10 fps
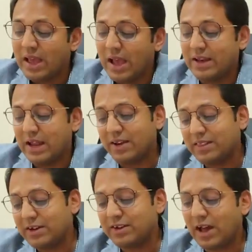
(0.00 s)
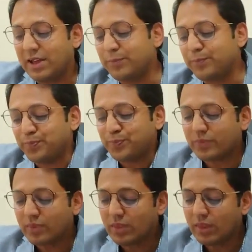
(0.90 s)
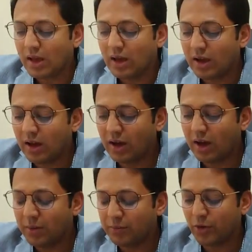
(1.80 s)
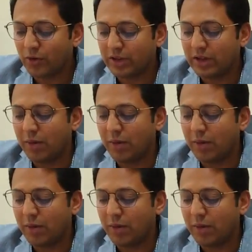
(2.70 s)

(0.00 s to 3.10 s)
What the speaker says: and at that time I am talking